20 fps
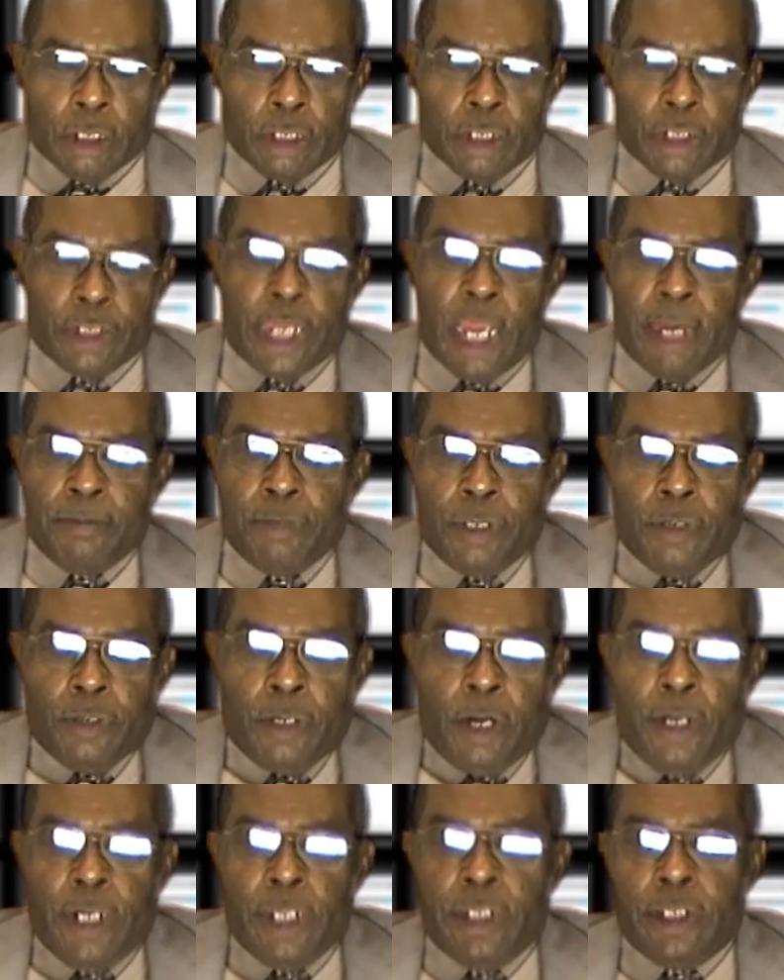The steps,
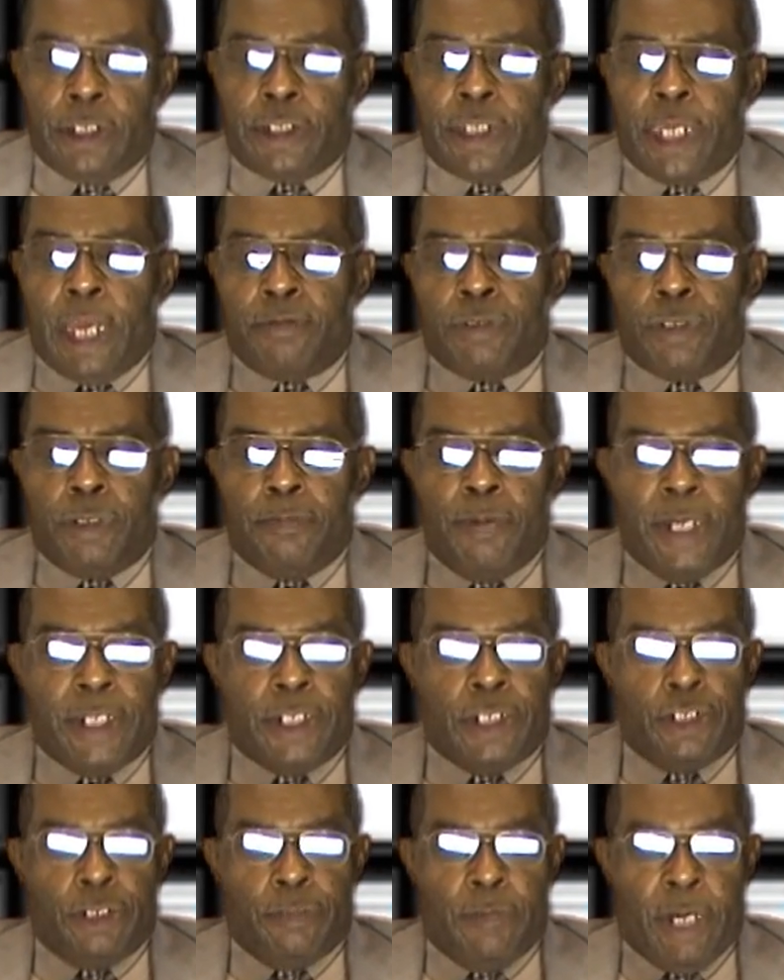learning the steps to
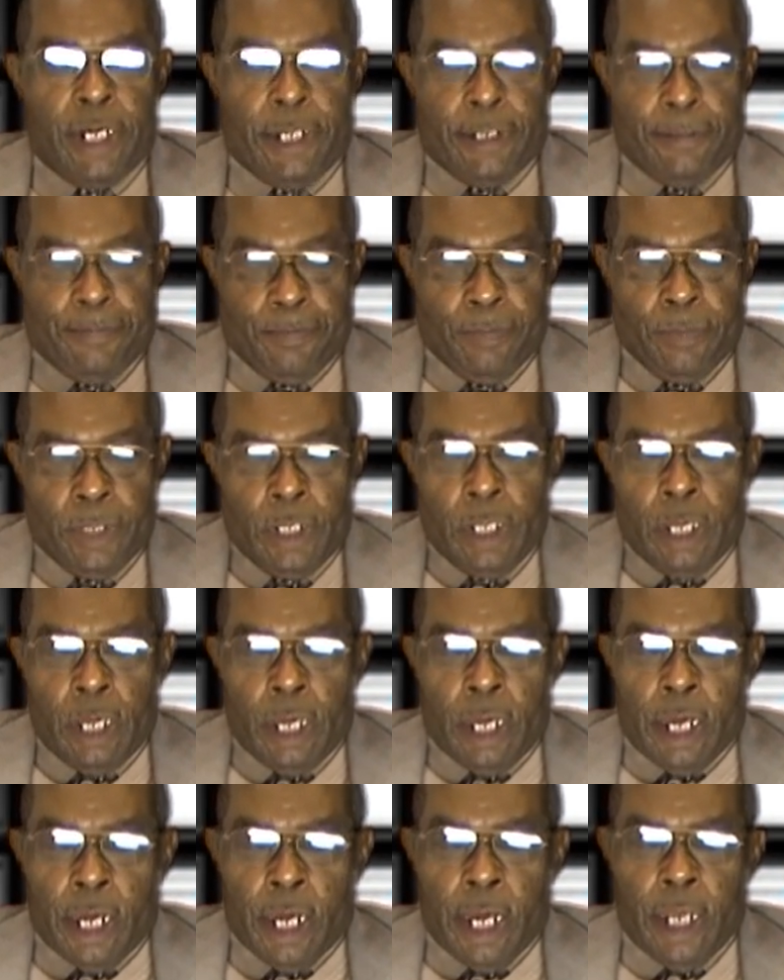budget your money.
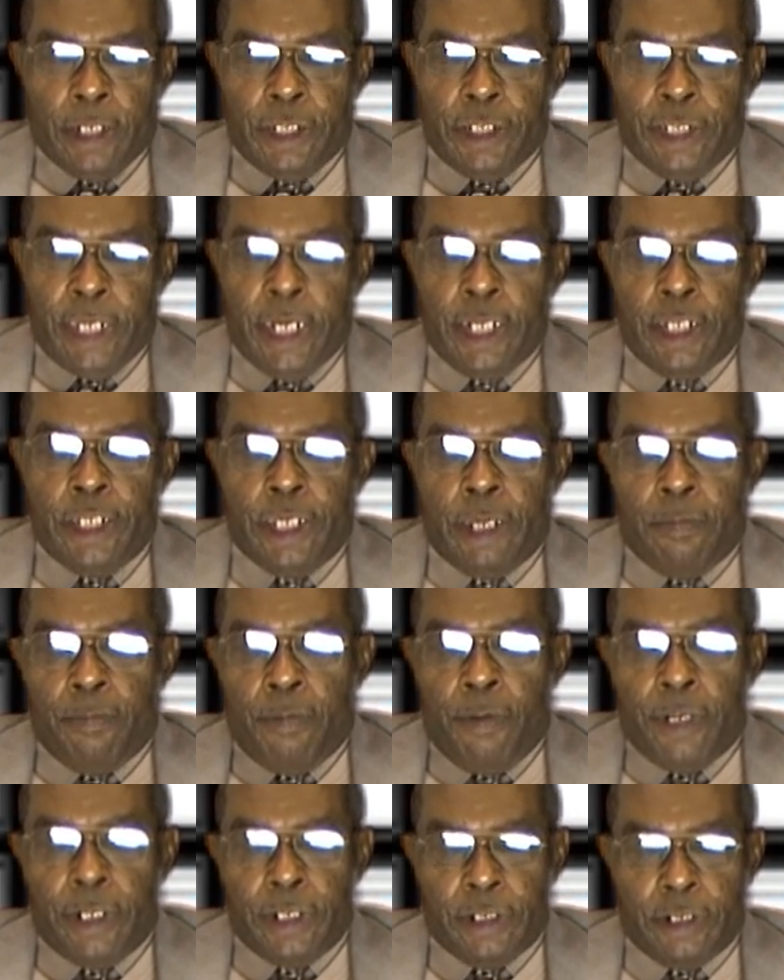Understanding the
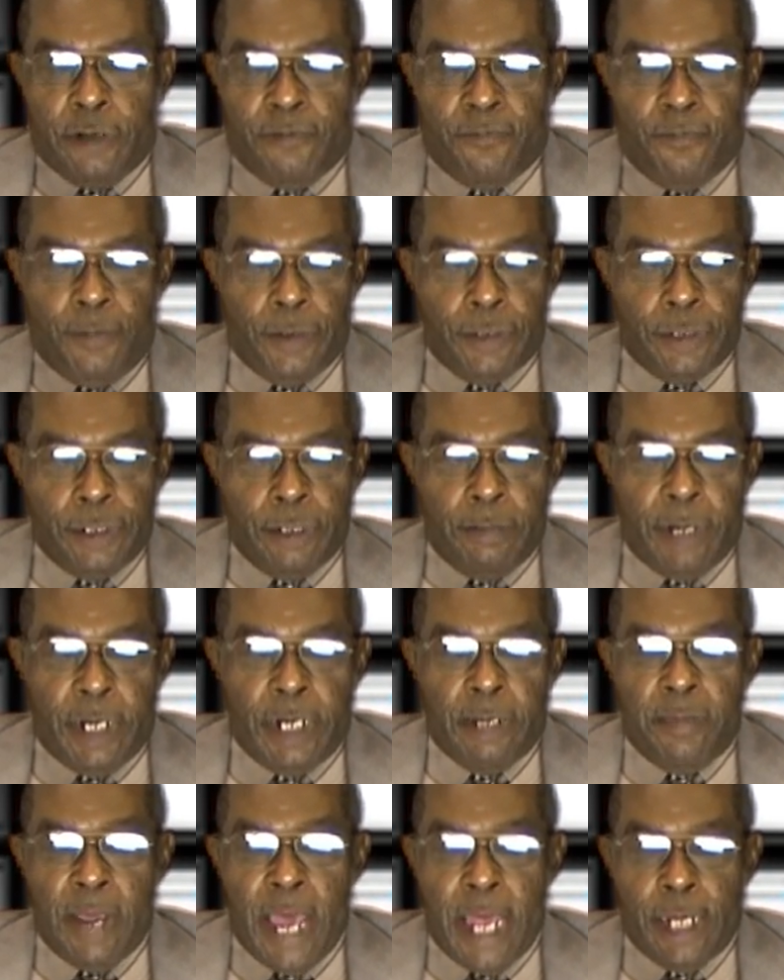importance of personal
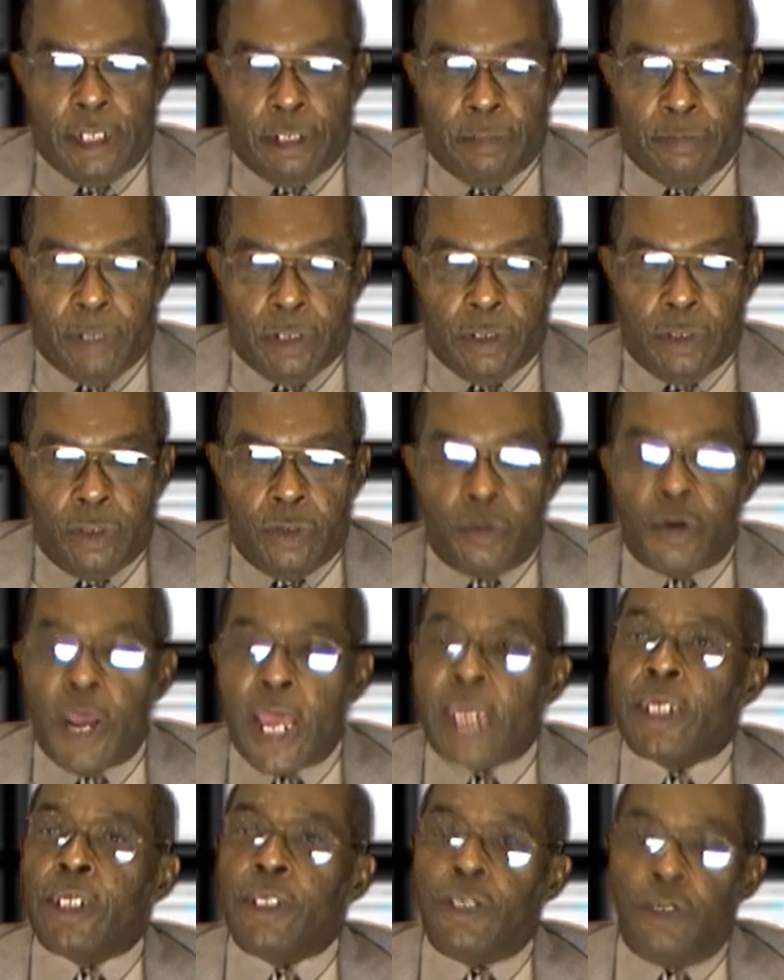money management,
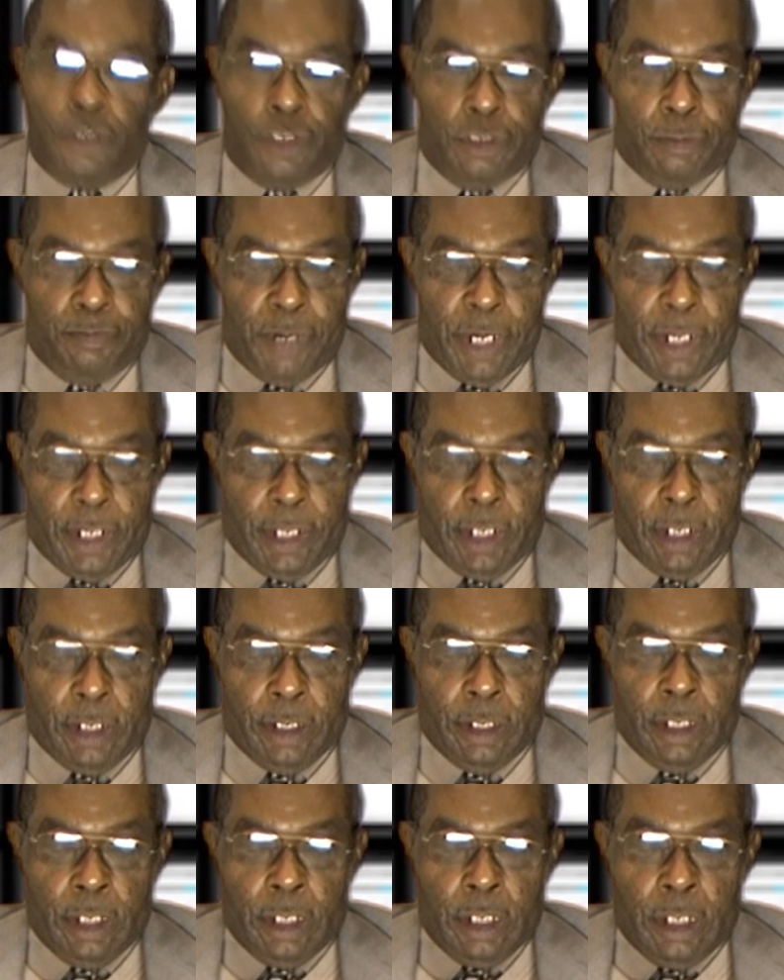tracking your spending,
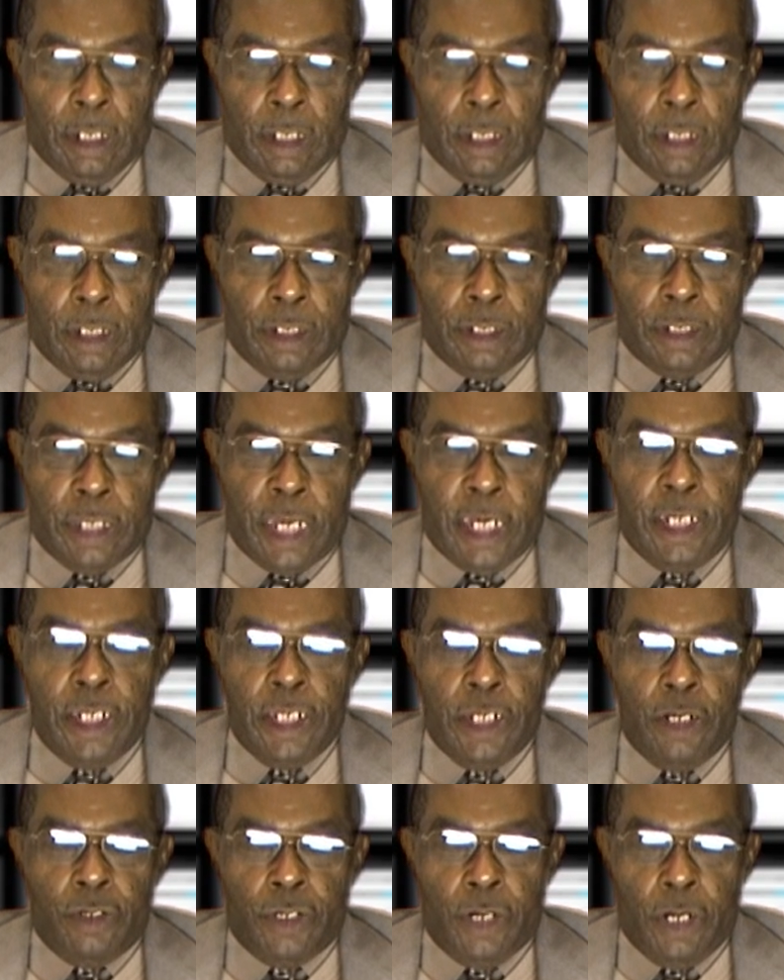
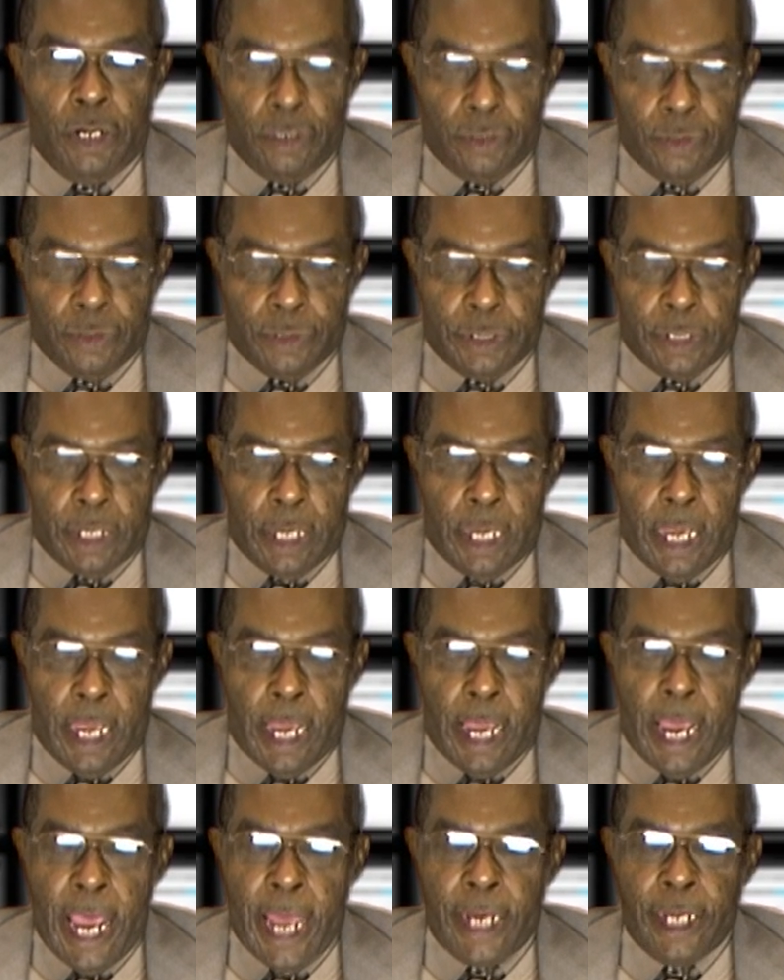setting your goals,
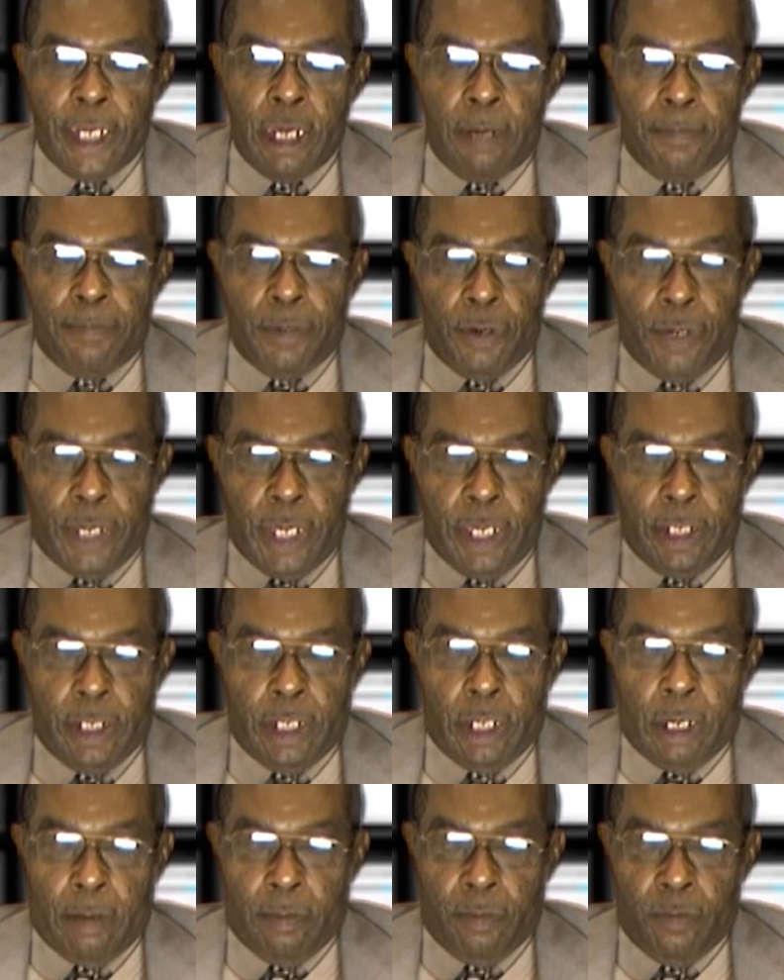adding up your
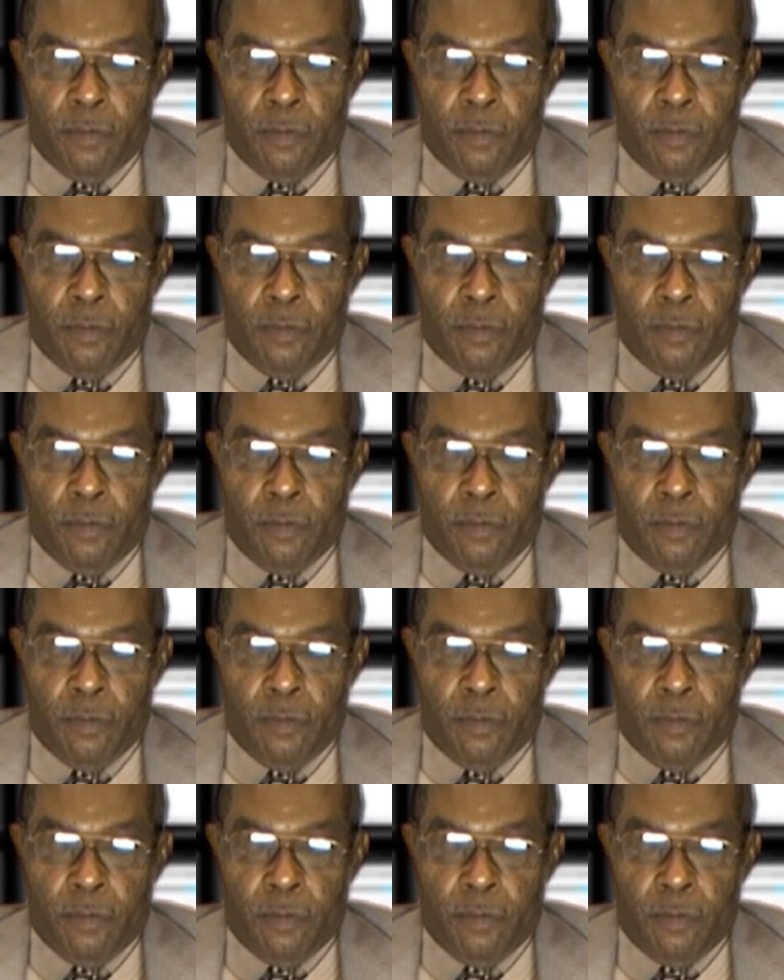income,